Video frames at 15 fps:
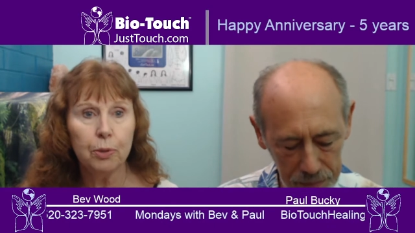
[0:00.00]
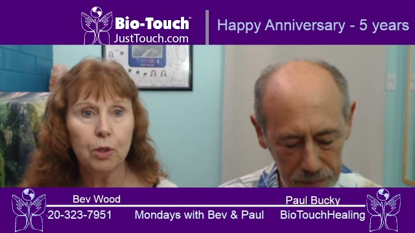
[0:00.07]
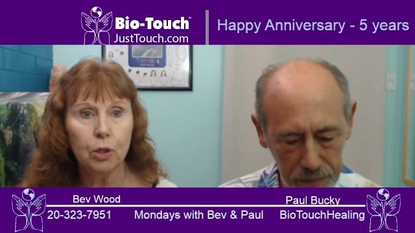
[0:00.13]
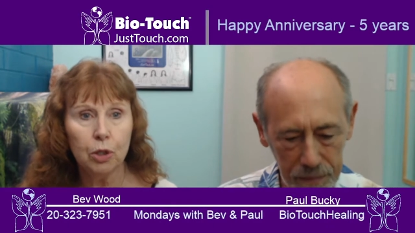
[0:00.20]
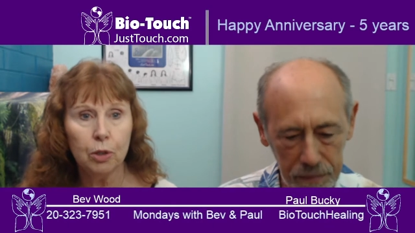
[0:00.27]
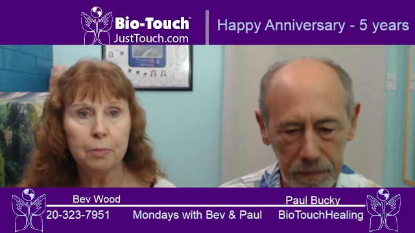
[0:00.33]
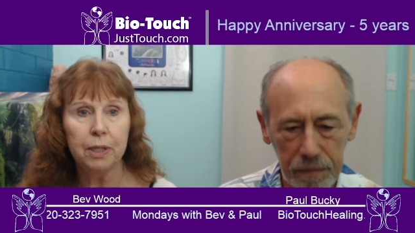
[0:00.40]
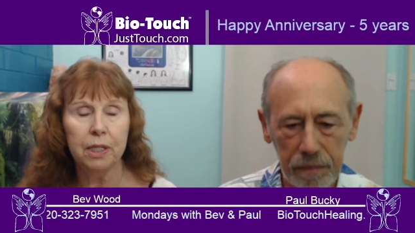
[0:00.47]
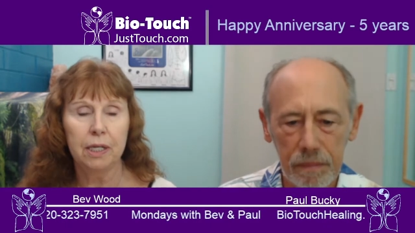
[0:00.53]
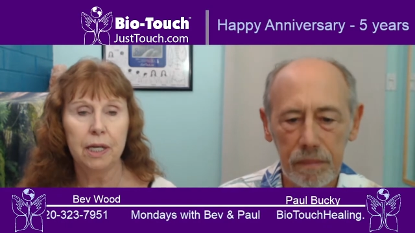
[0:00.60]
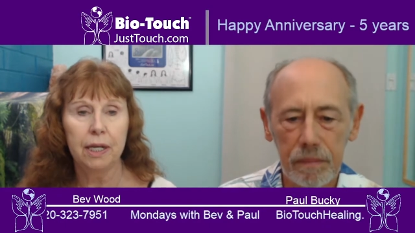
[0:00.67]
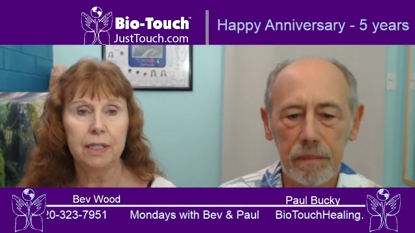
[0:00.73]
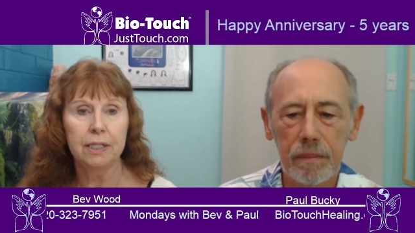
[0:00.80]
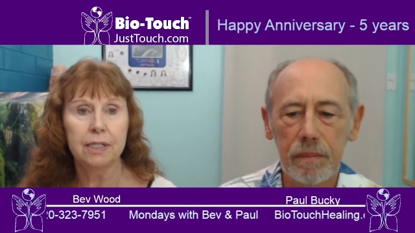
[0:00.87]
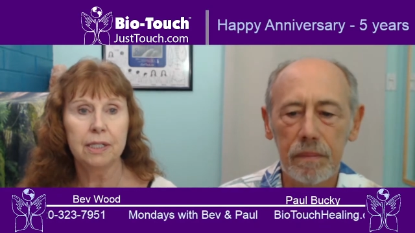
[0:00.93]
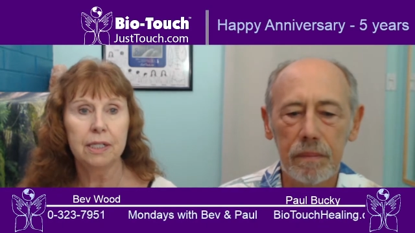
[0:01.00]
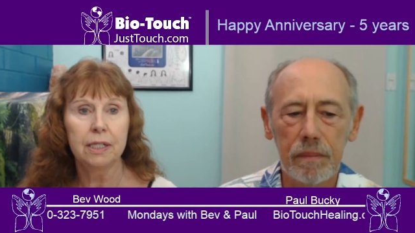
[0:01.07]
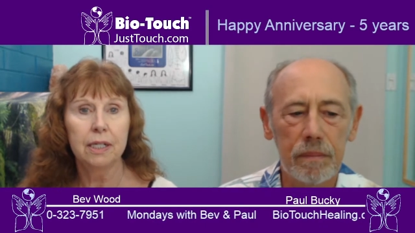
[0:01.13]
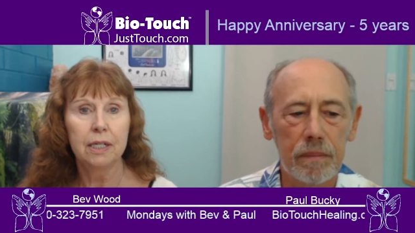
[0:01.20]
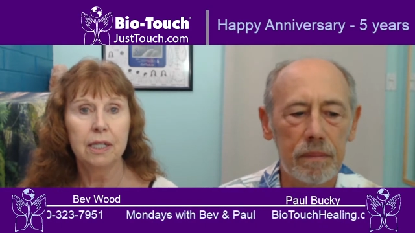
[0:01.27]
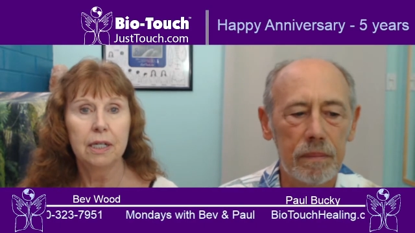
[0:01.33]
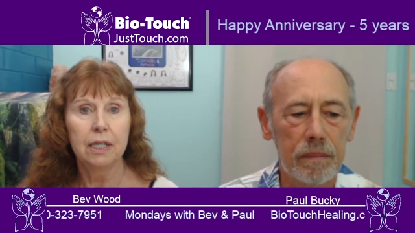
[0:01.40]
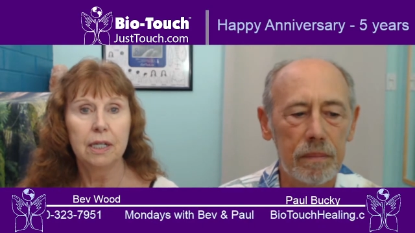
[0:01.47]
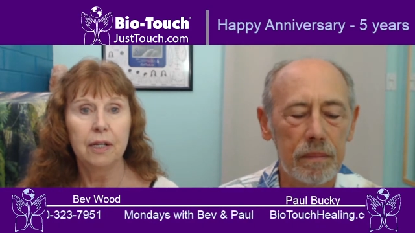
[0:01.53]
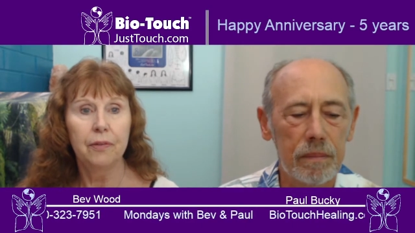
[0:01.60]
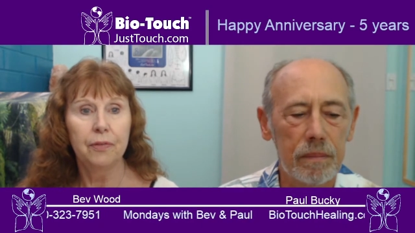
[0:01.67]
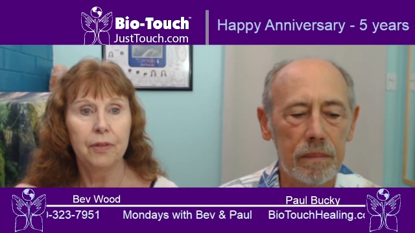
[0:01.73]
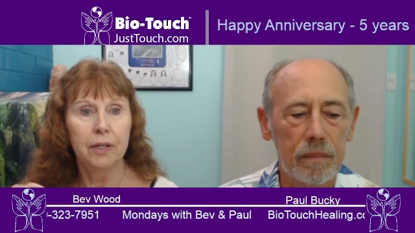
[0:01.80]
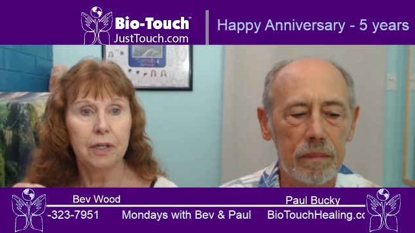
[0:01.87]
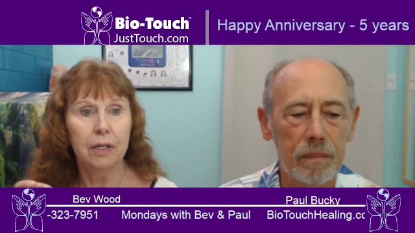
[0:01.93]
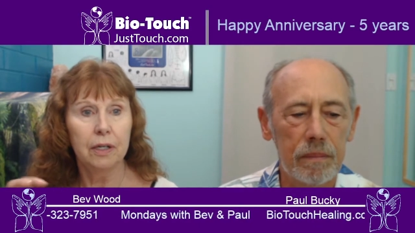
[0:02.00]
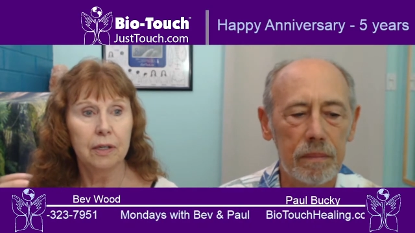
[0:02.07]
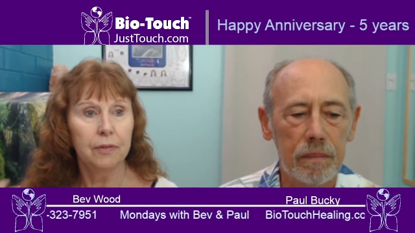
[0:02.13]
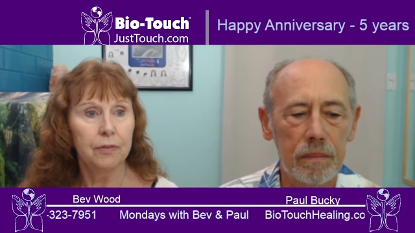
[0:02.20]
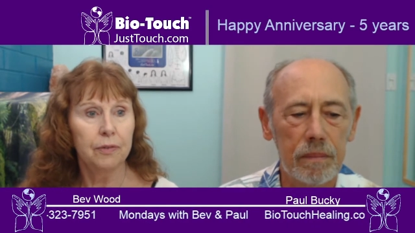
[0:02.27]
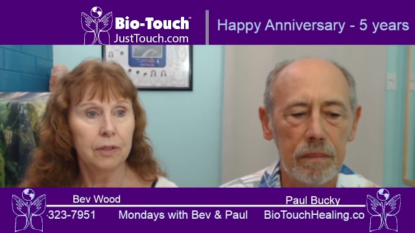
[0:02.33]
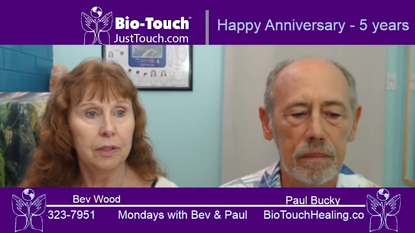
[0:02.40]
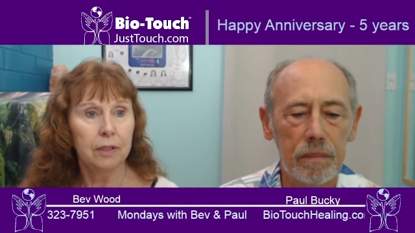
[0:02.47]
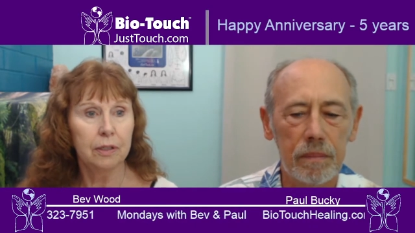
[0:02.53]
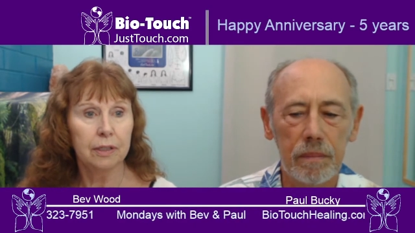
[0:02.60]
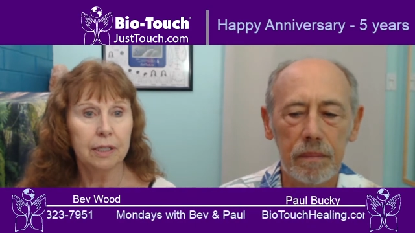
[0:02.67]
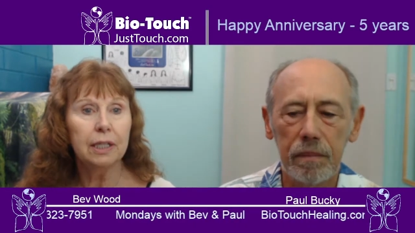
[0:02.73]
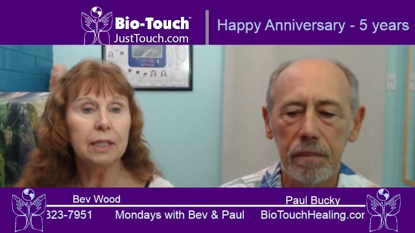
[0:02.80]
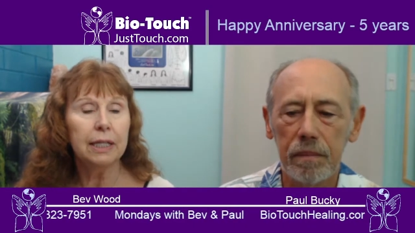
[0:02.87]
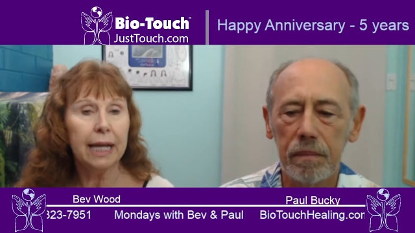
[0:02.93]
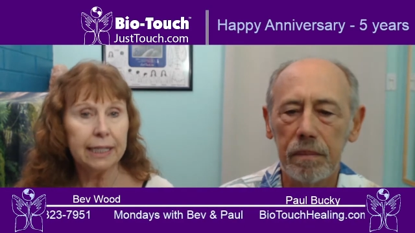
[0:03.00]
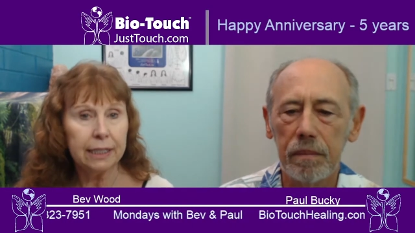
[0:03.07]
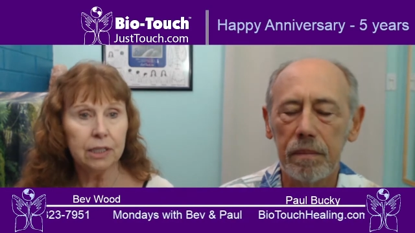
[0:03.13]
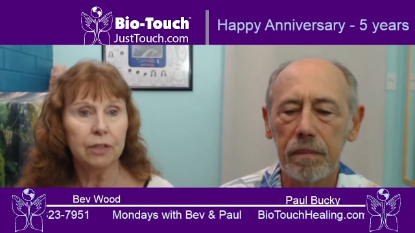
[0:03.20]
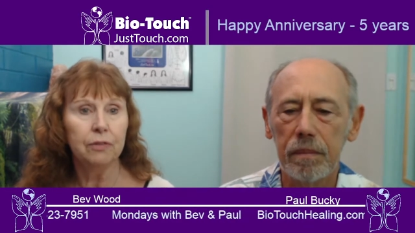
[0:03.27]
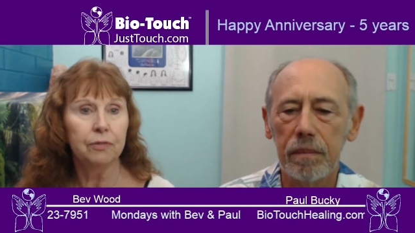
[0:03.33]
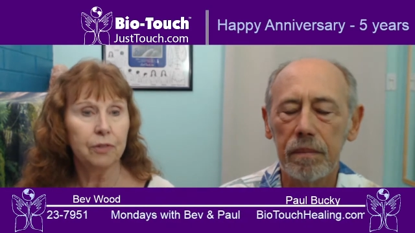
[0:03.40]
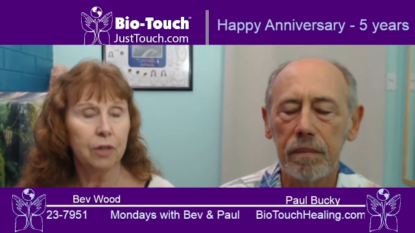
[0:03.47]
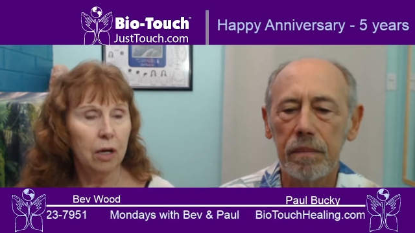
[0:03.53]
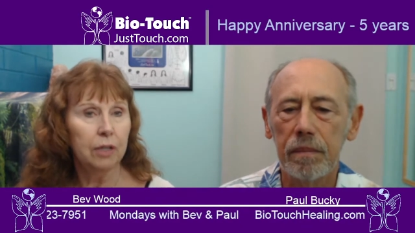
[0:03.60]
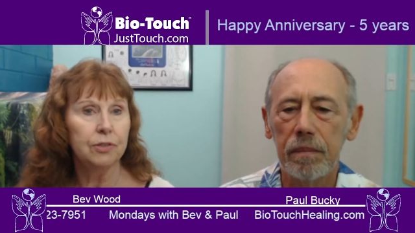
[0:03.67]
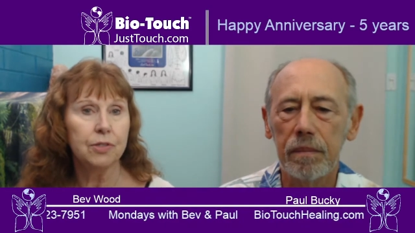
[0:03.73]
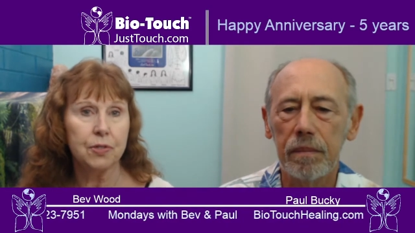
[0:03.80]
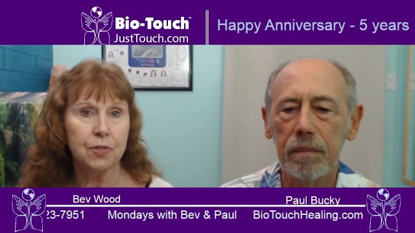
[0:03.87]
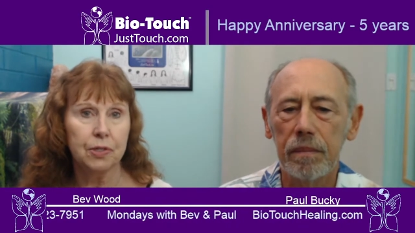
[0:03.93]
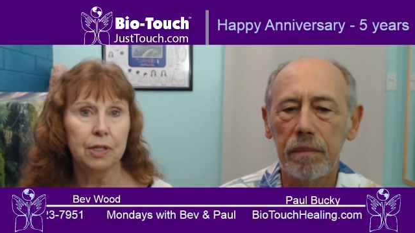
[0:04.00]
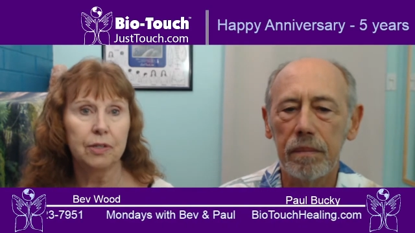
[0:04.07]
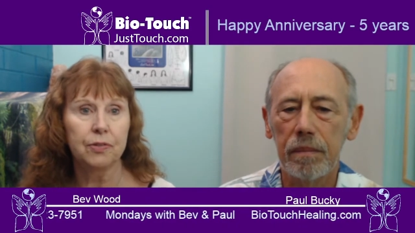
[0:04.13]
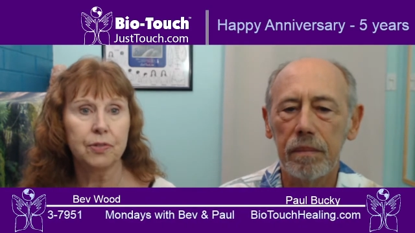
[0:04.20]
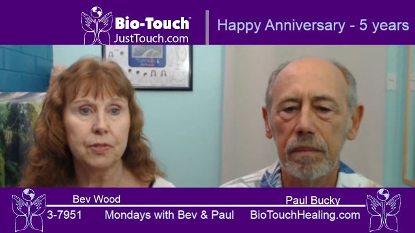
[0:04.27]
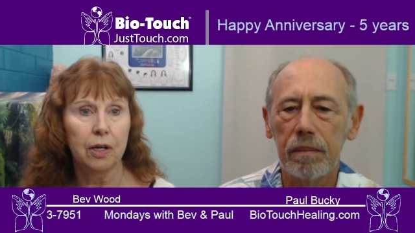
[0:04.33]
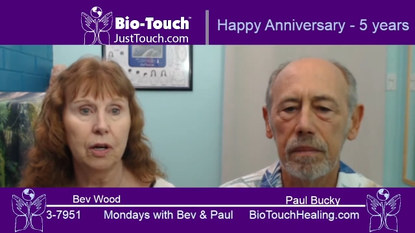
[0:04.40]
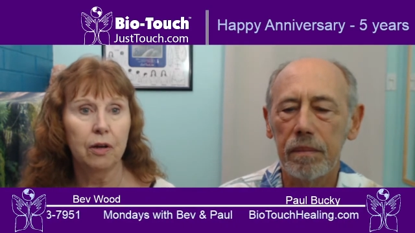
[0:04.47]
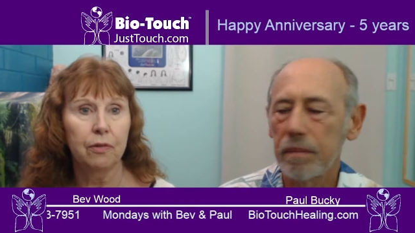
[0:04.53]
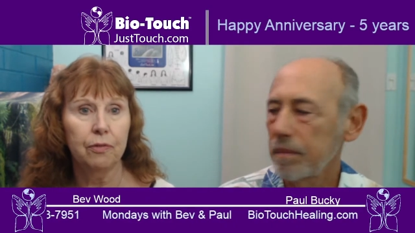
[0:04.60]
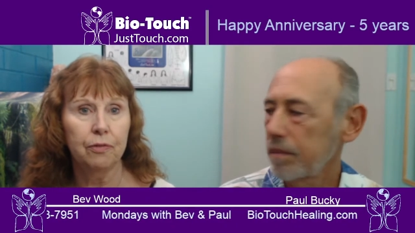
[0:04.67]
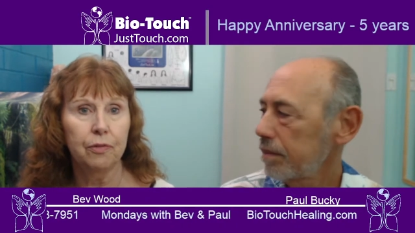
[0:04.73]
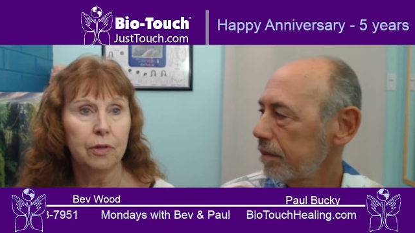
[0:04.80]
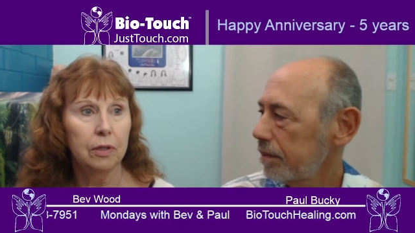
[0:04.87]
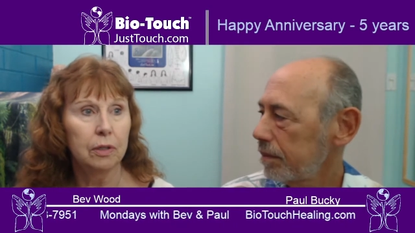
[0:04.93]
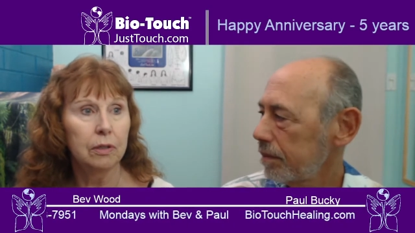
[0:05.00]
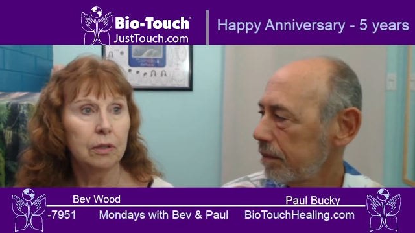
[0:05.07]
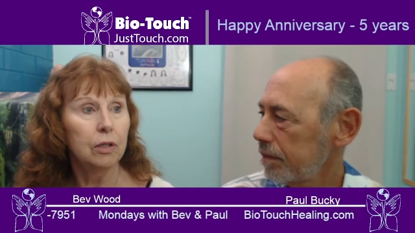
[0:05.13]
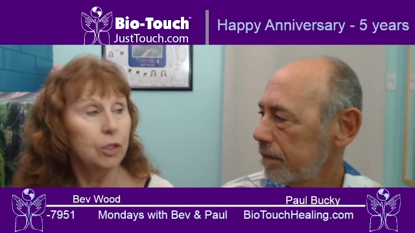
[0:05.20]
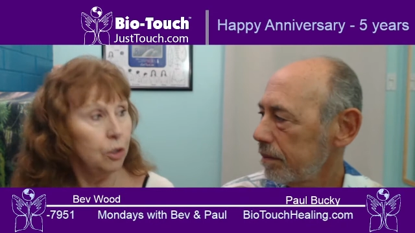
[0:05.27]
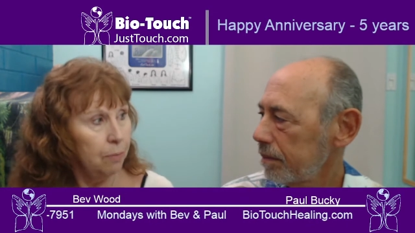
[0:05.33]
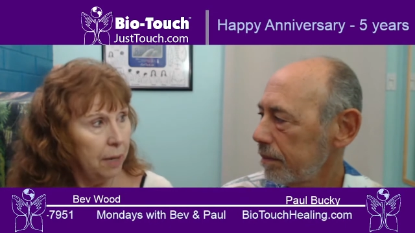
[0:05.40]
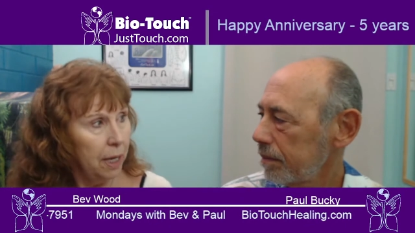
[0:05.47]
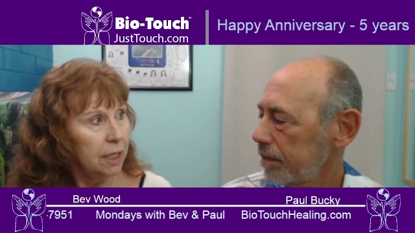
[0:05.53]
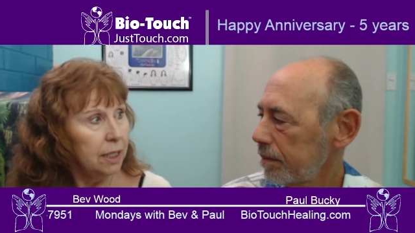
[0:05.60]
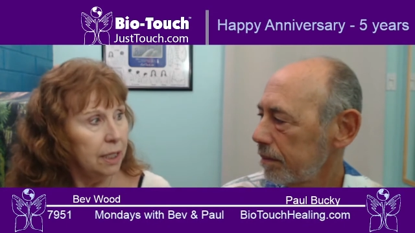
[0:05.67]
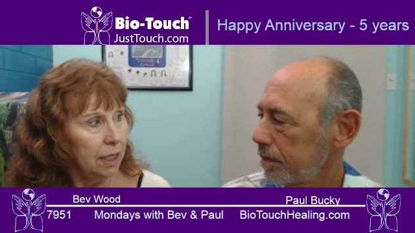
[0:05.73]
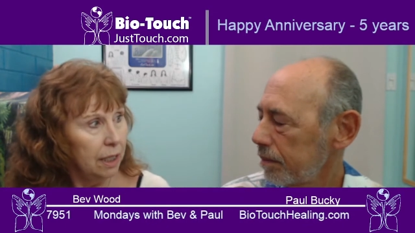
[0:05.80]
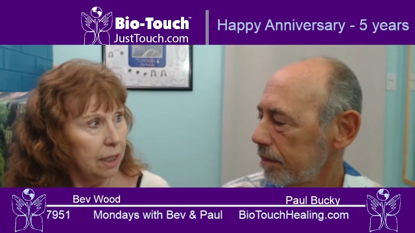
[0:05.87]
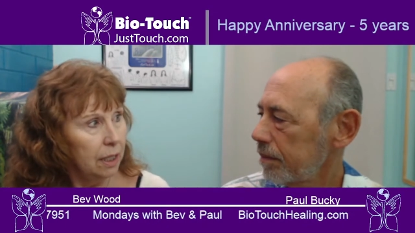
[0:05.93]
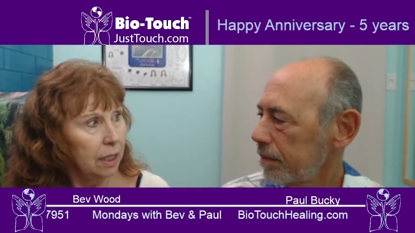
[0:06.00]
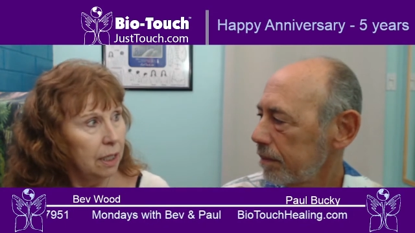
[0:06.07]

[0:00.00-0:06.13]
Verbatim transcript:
Speaker 1: permeate the collective consciousness of humanity.